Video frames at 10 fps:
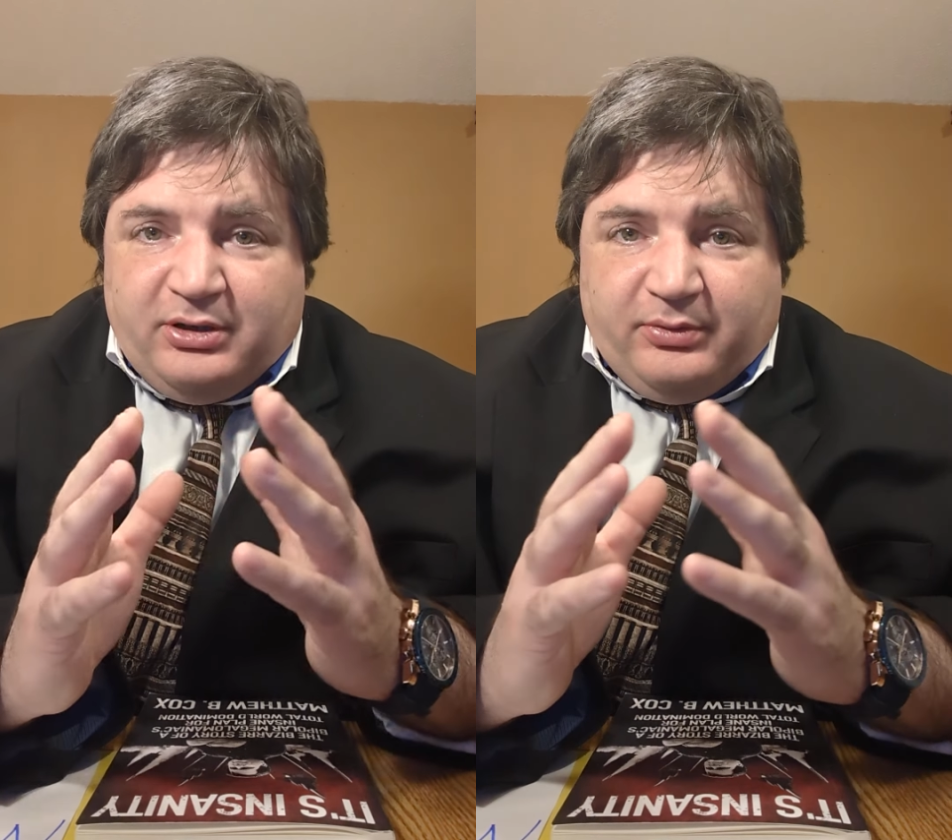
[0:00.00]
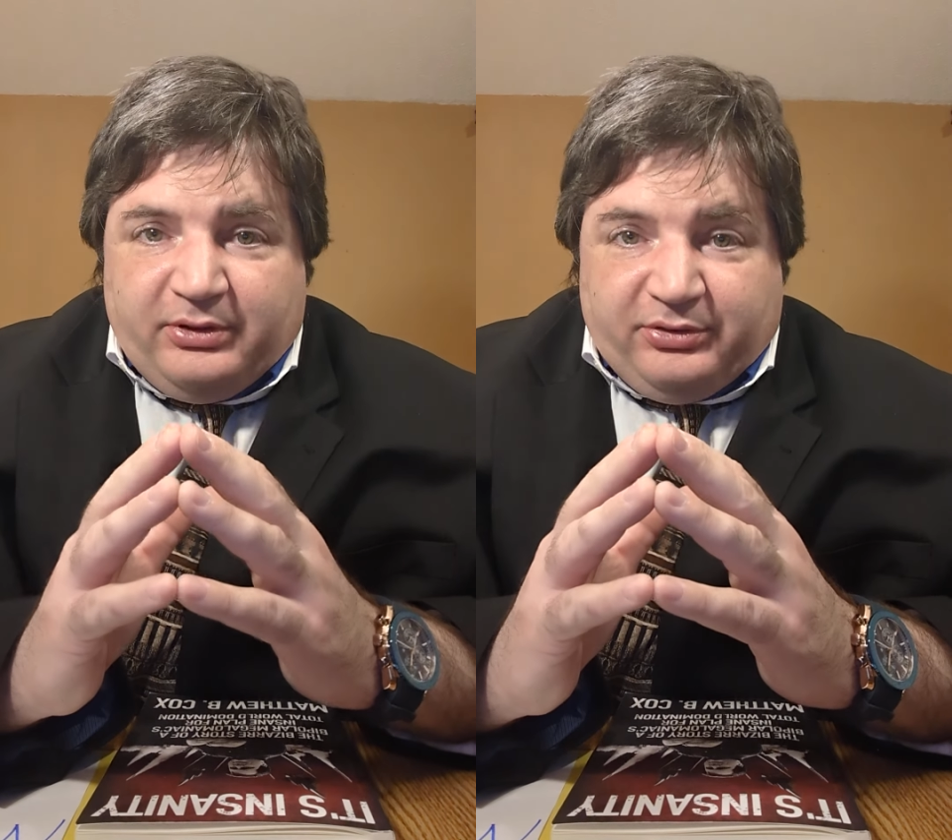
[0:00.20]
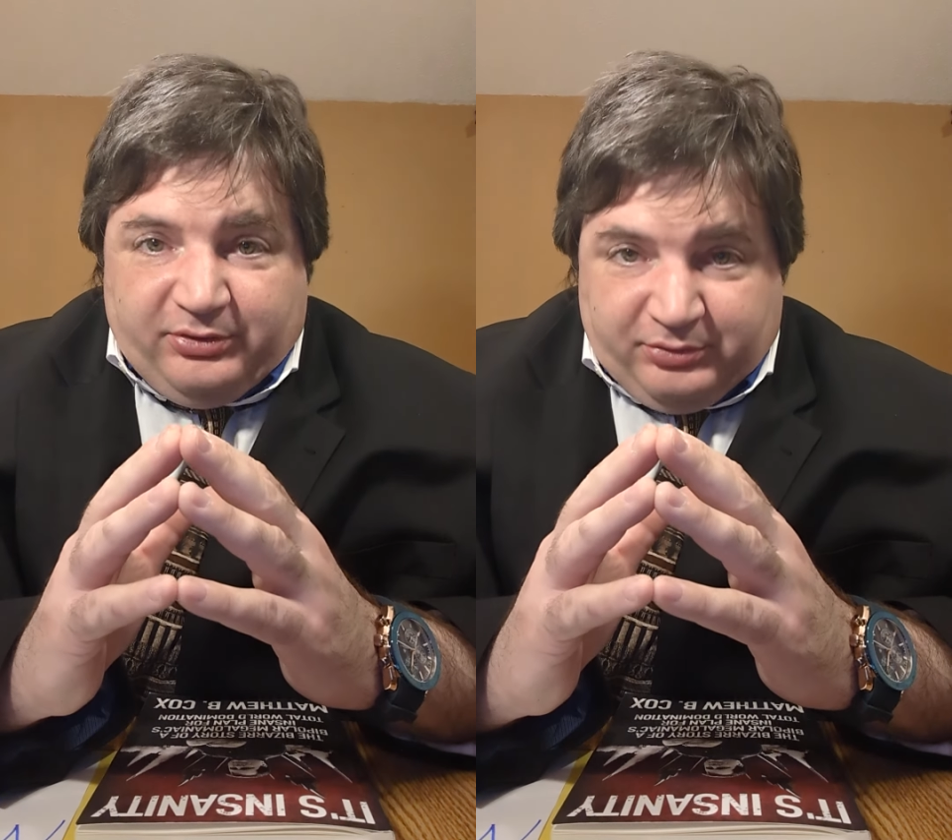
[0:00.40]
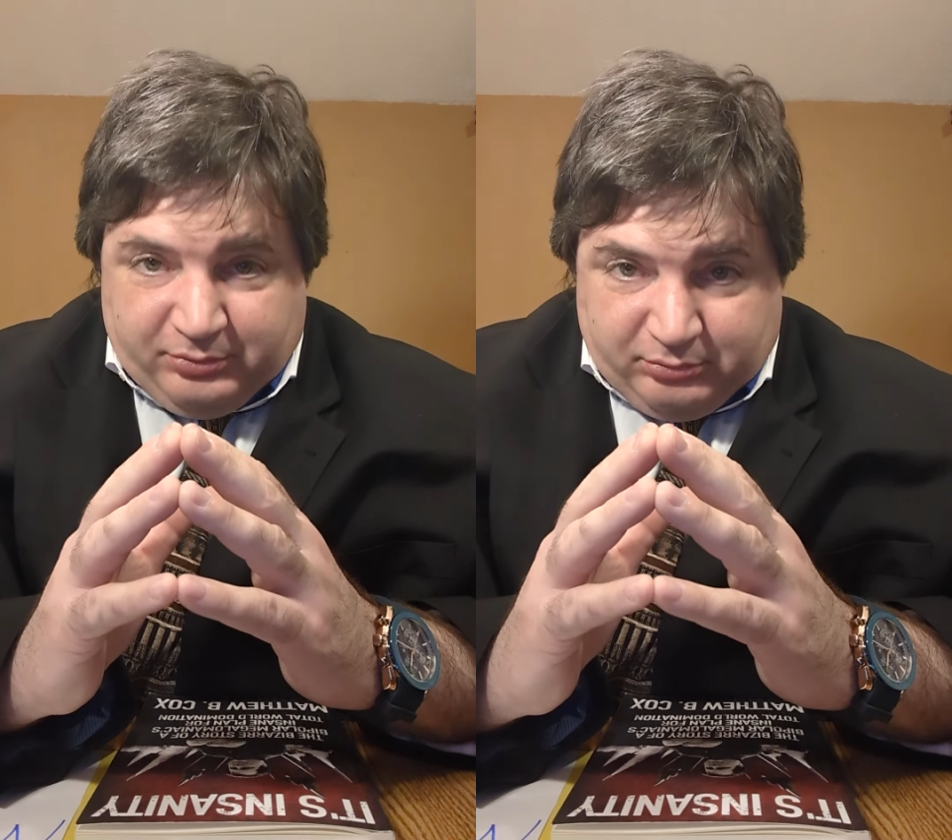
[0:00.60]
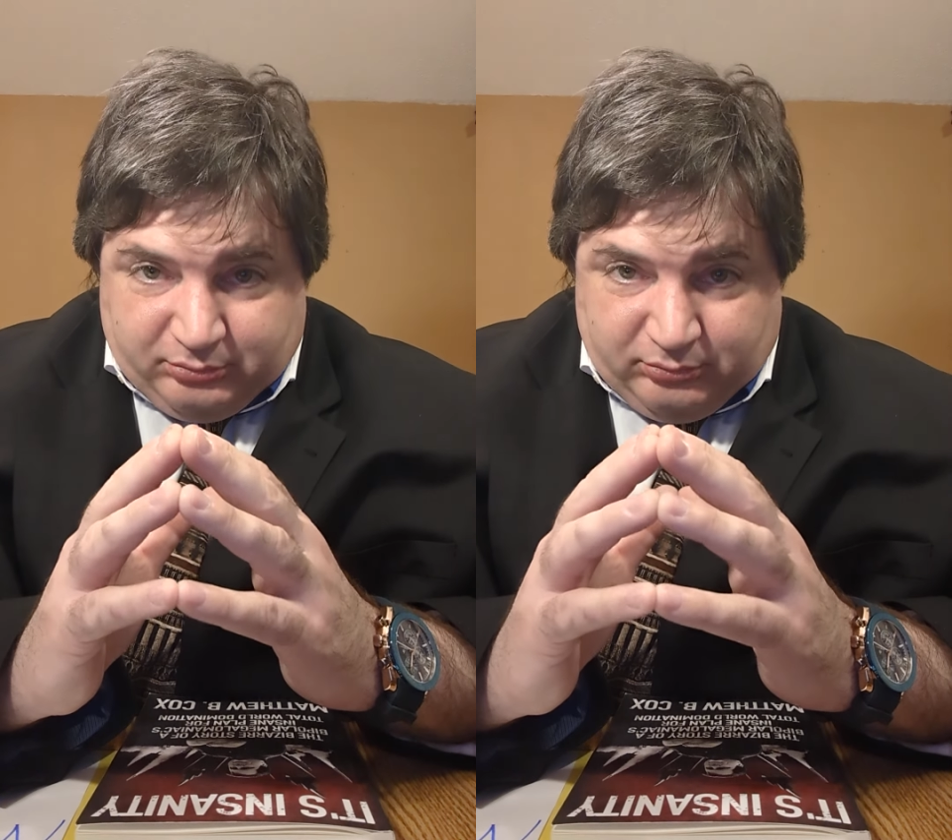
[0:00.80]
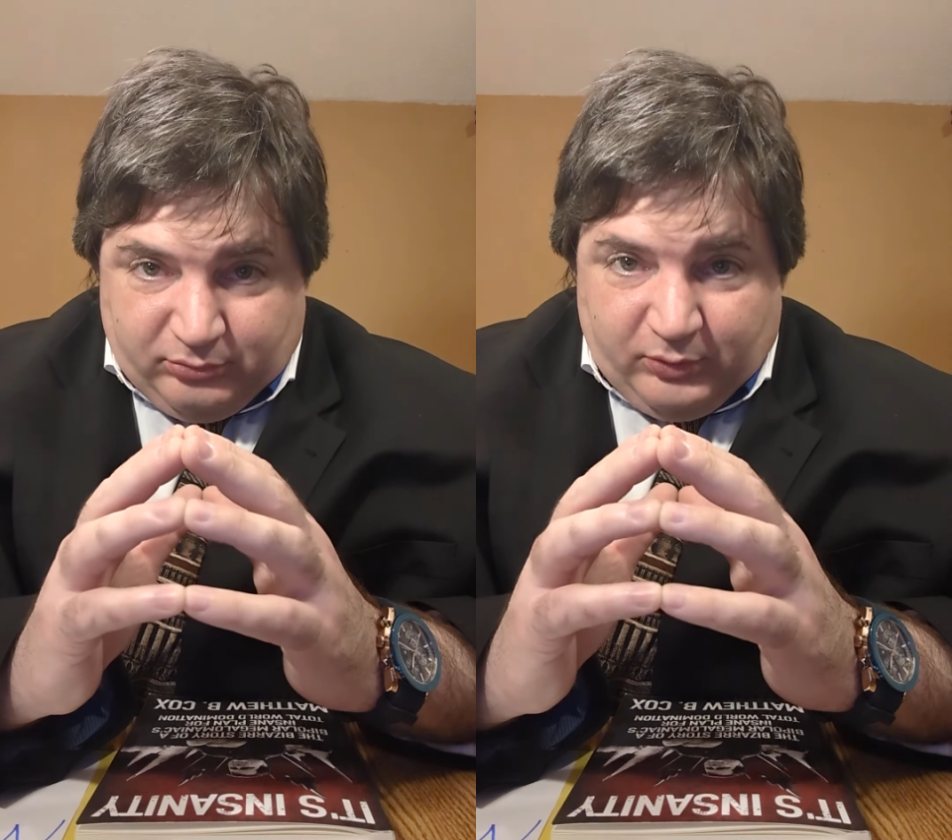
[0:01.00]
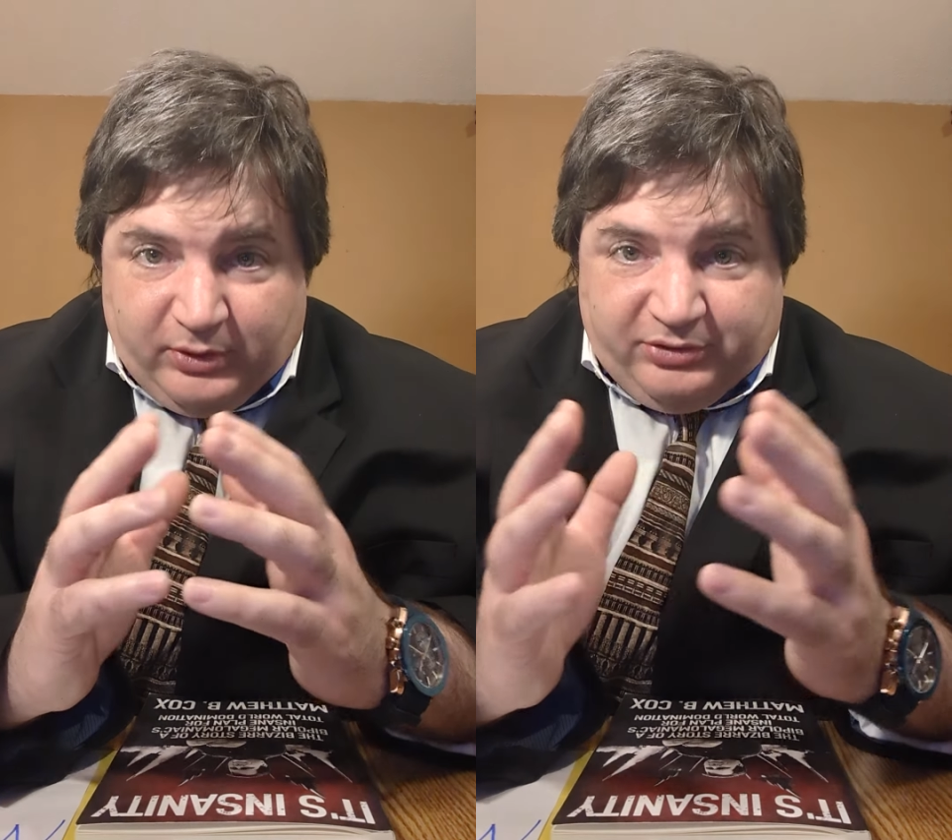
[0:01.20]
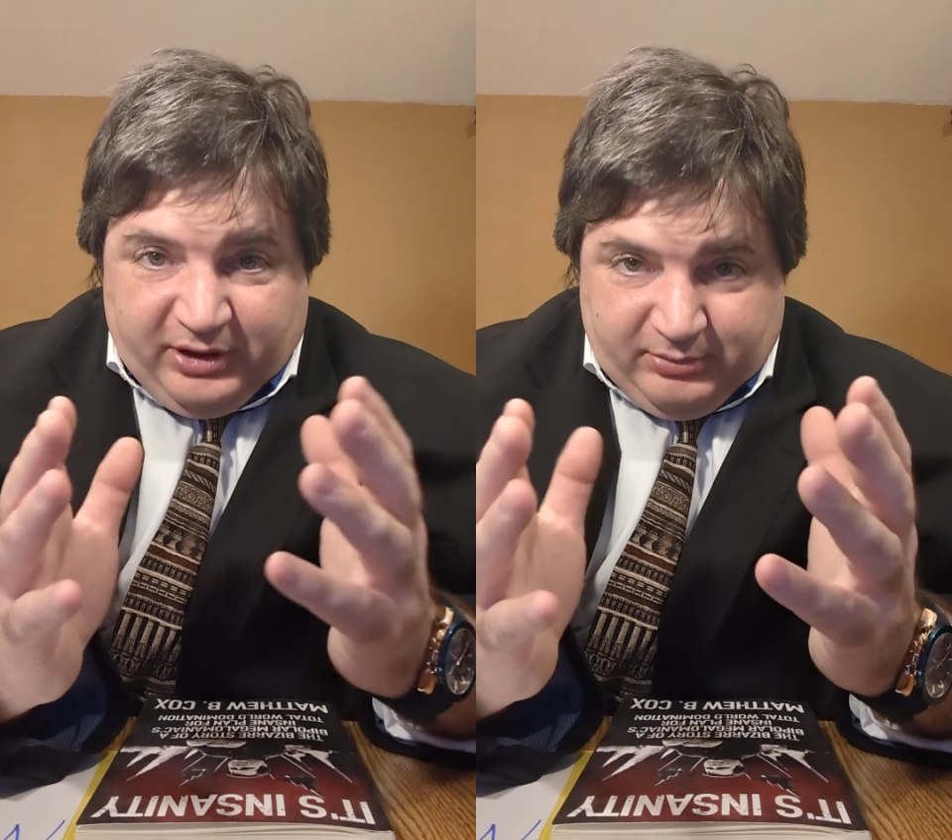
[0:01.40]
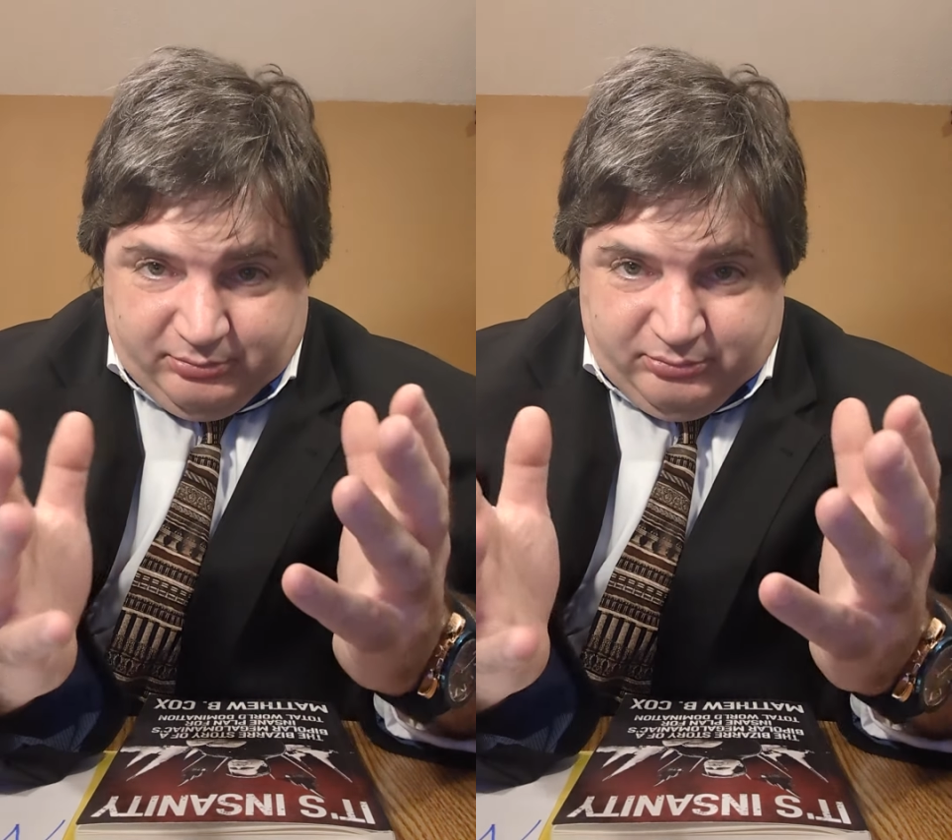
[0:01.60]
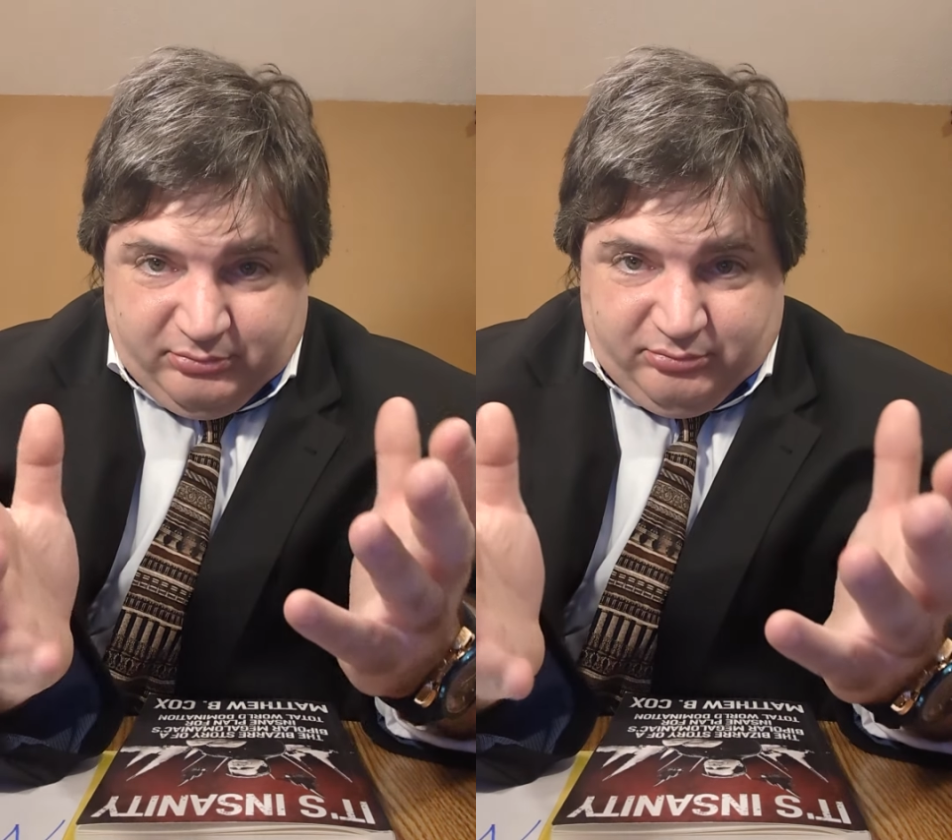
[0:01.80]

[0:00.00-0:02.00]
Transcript: which I'm,